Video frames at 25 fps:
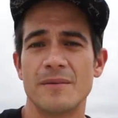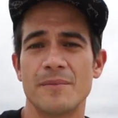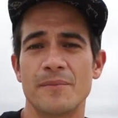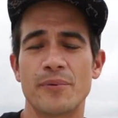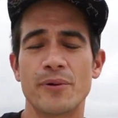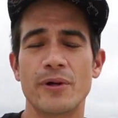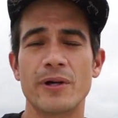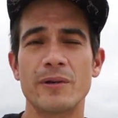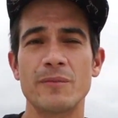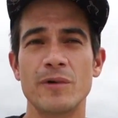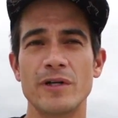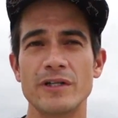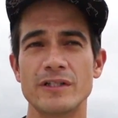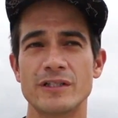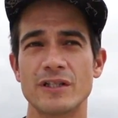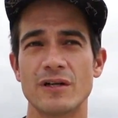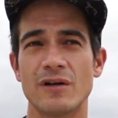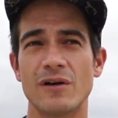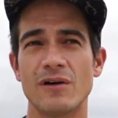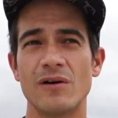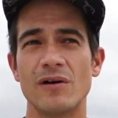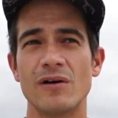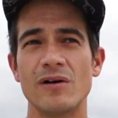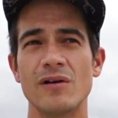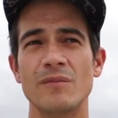Pretty much
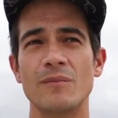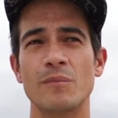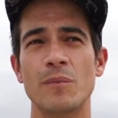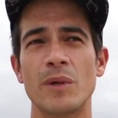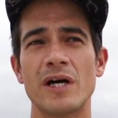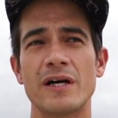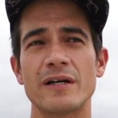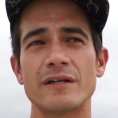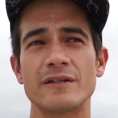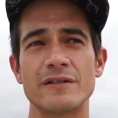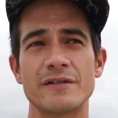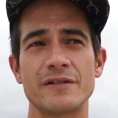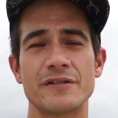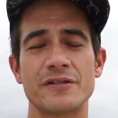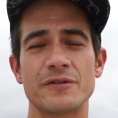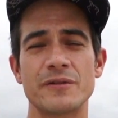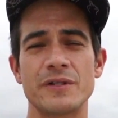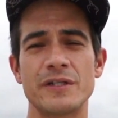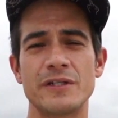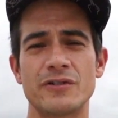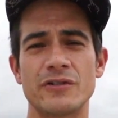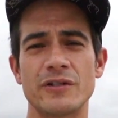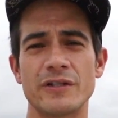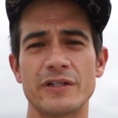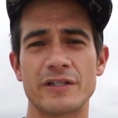all modern
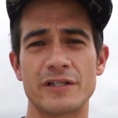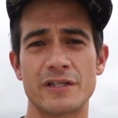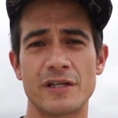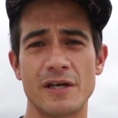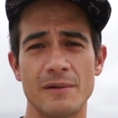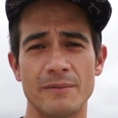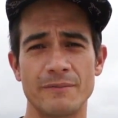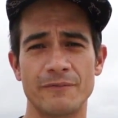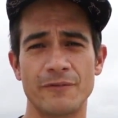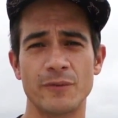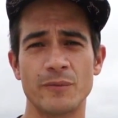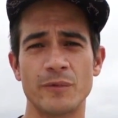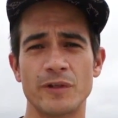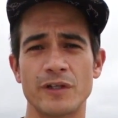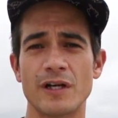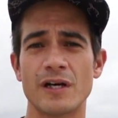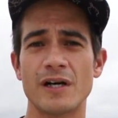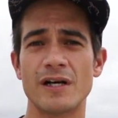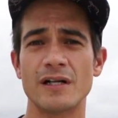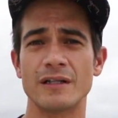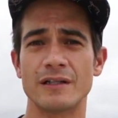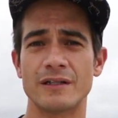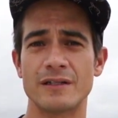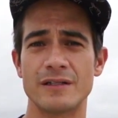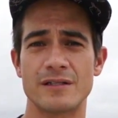street tricks come from an
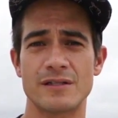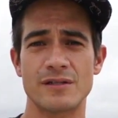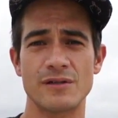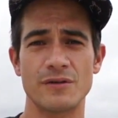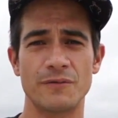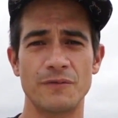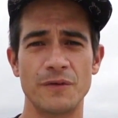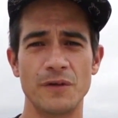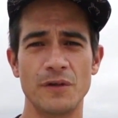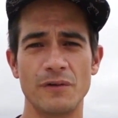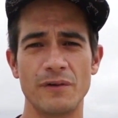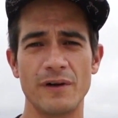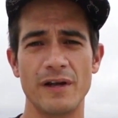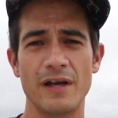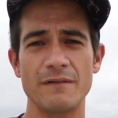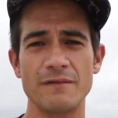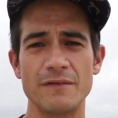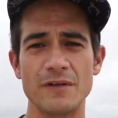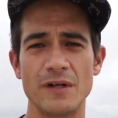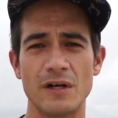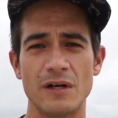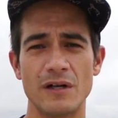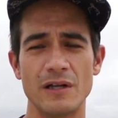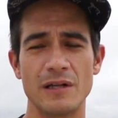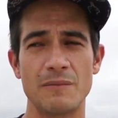ollie, so if you don't have
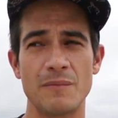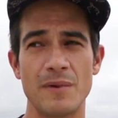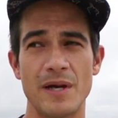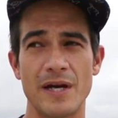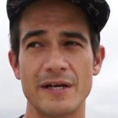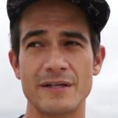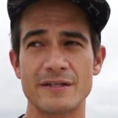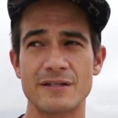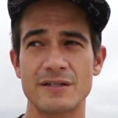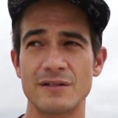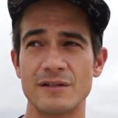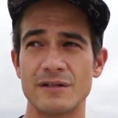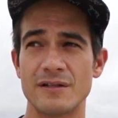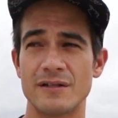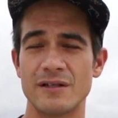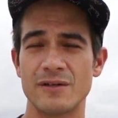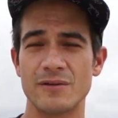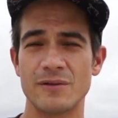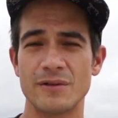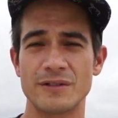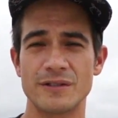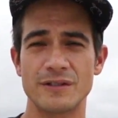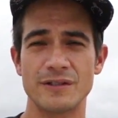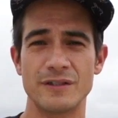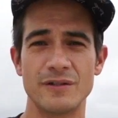your ollie mastered and know
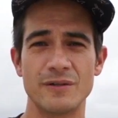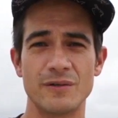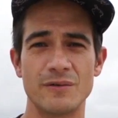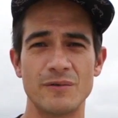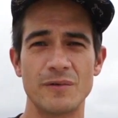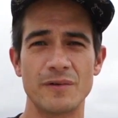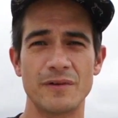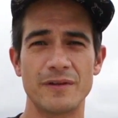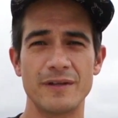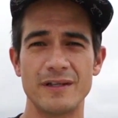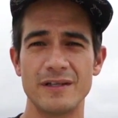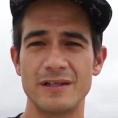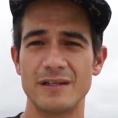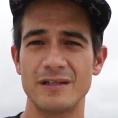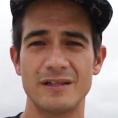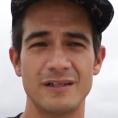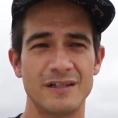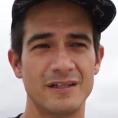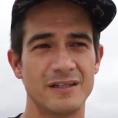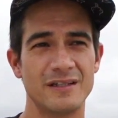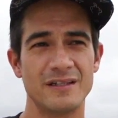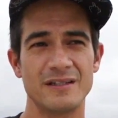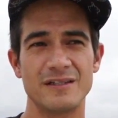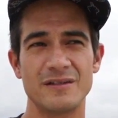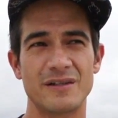what you're doing with it,
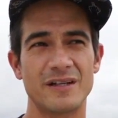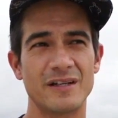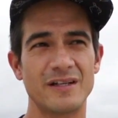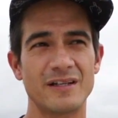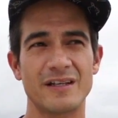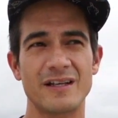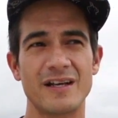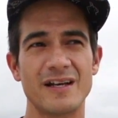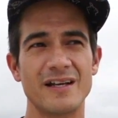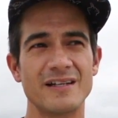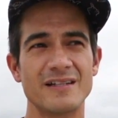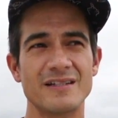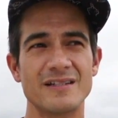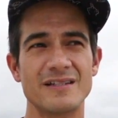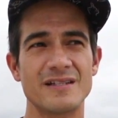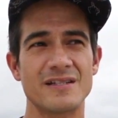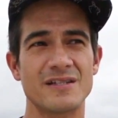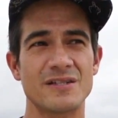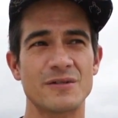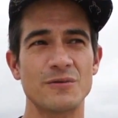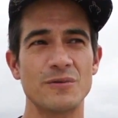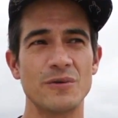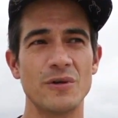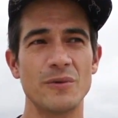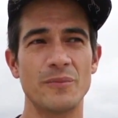you're gonna kind of just
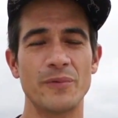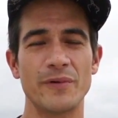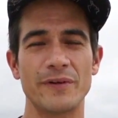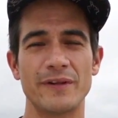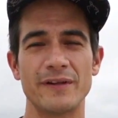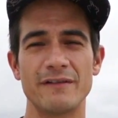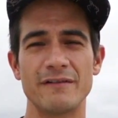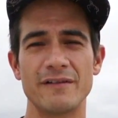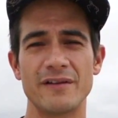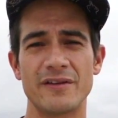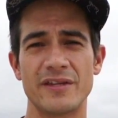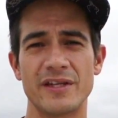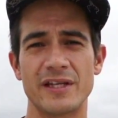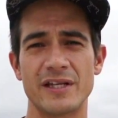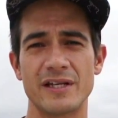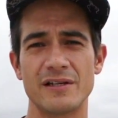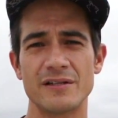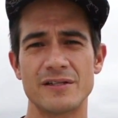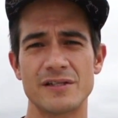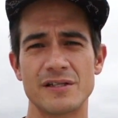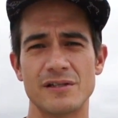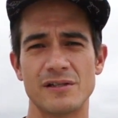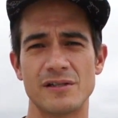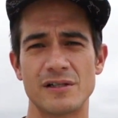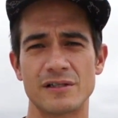screw up with everything
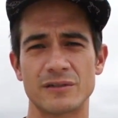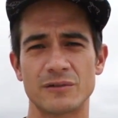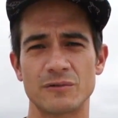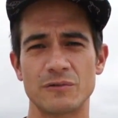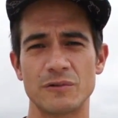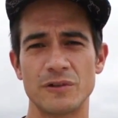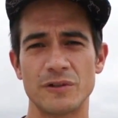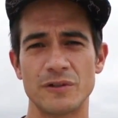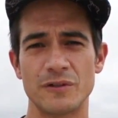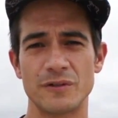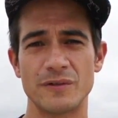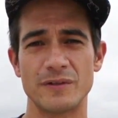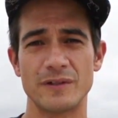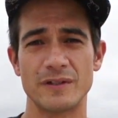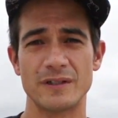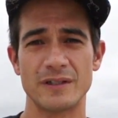else along the road.